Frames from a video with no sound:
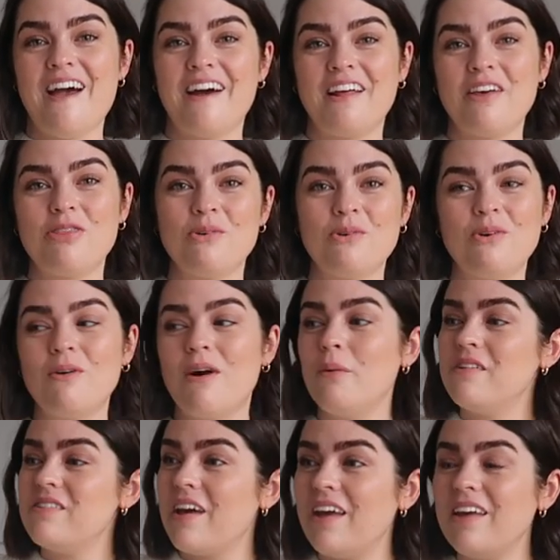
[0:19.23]
And I thought I
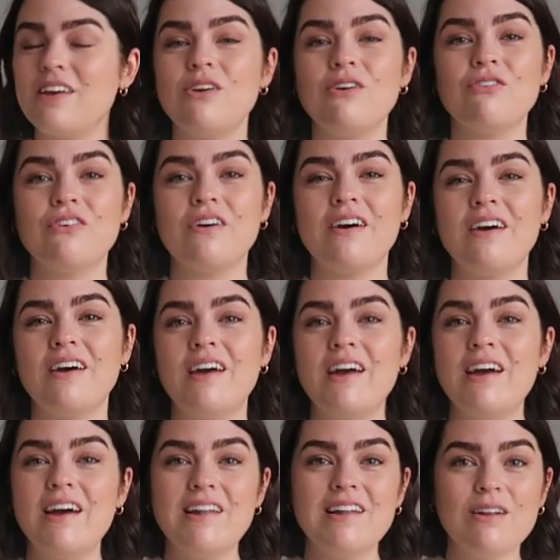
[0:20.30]
would take you for
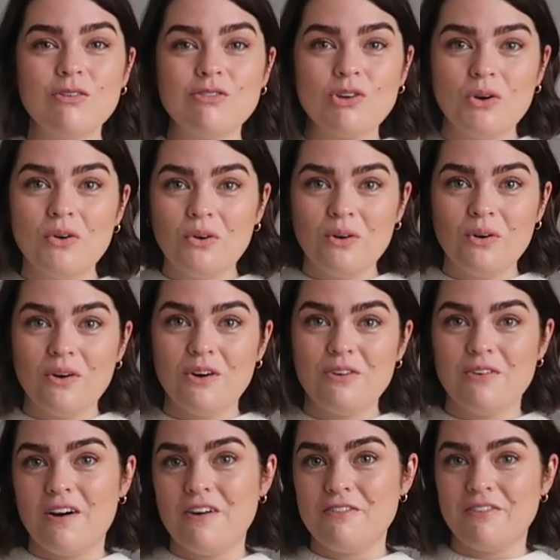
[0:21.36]
a little tour
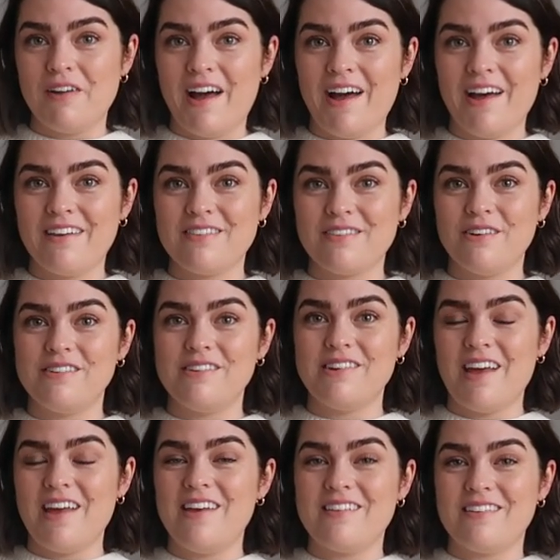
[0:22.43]
of our flat. So
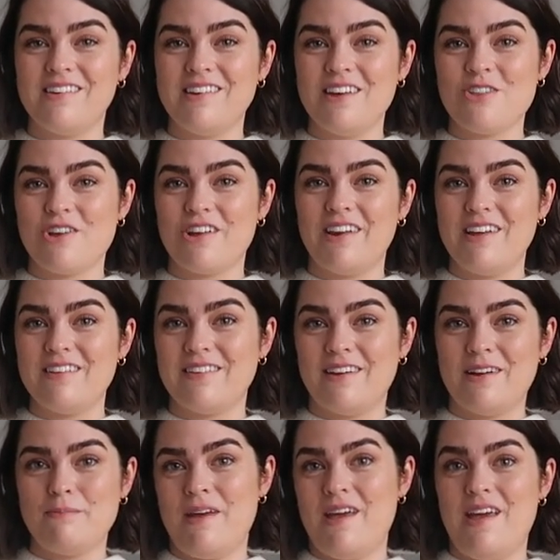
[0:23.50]
today's edition is
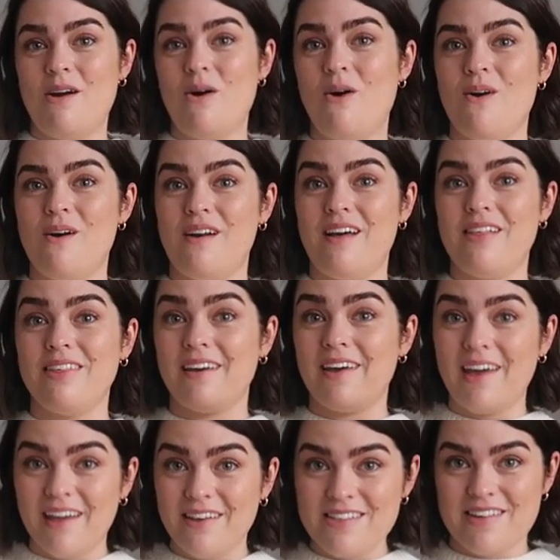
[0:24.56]
gonna be on the
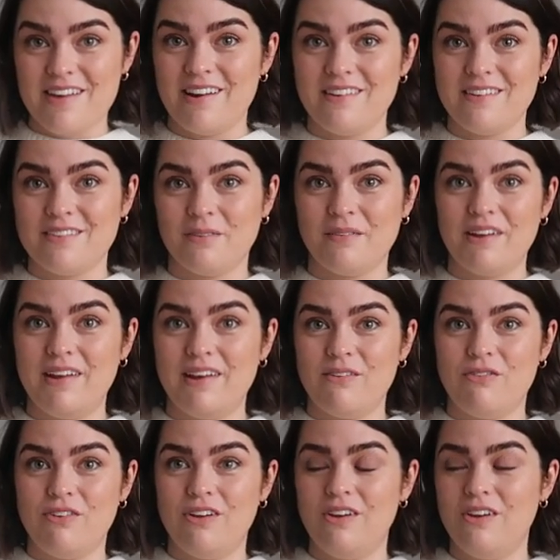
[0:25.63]
kitchen. So I'm gonna
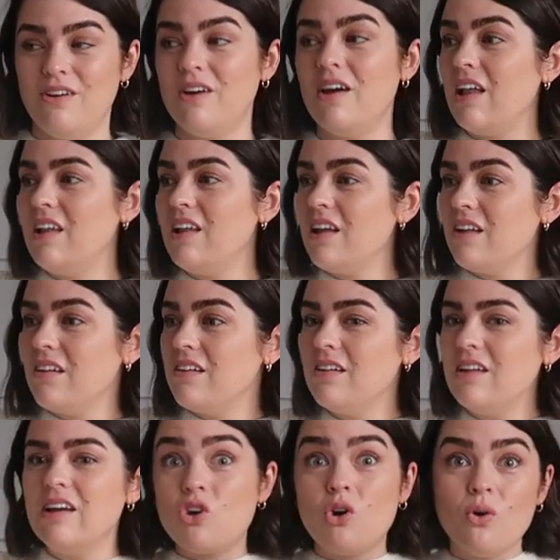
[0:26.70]
give you a
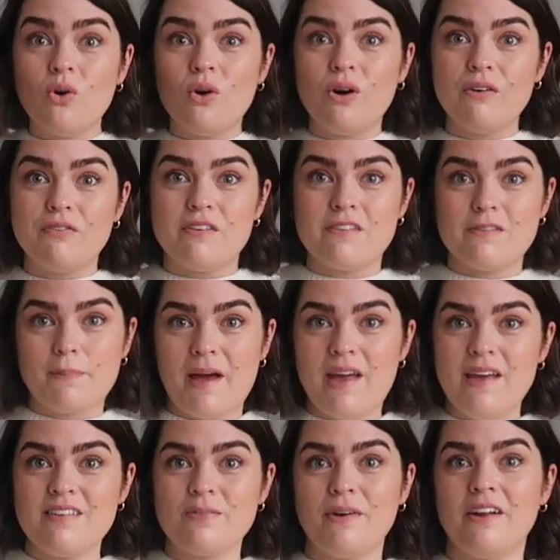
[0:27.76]
little tour of the
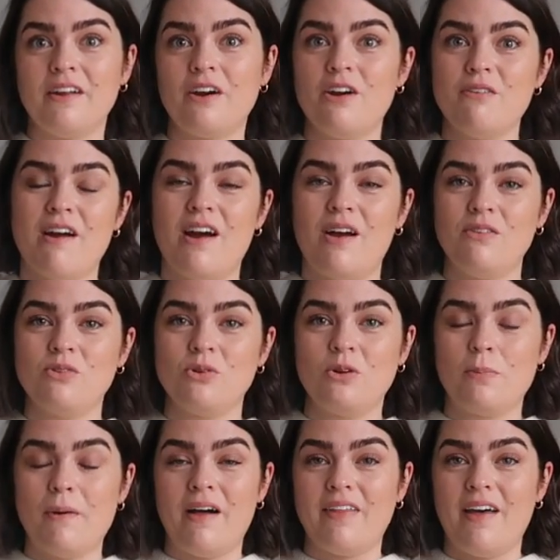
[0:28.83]
space. We're gonna go around,
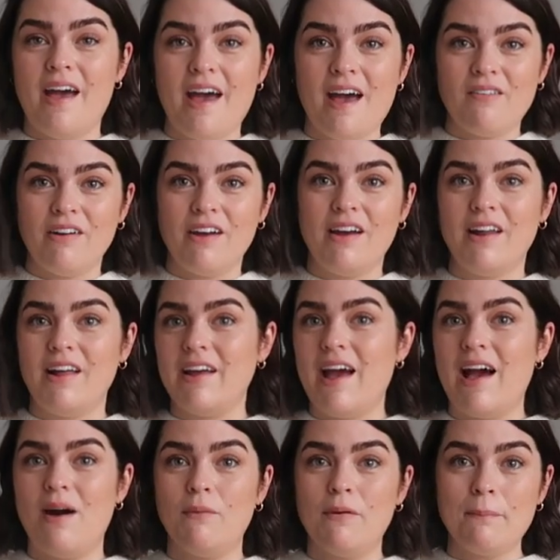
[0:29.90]
talk about the area, like
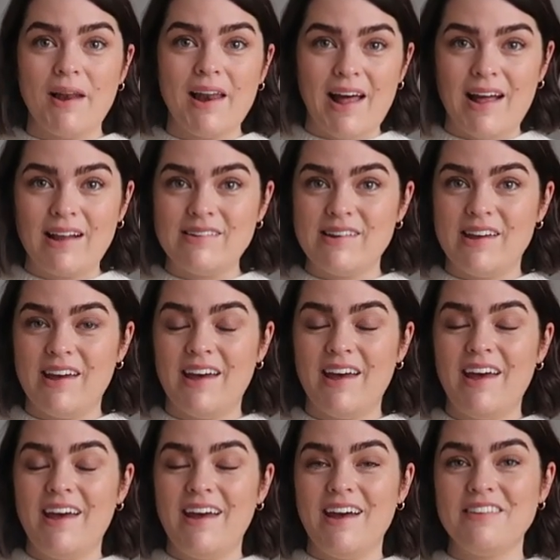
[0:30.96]
how we planned it.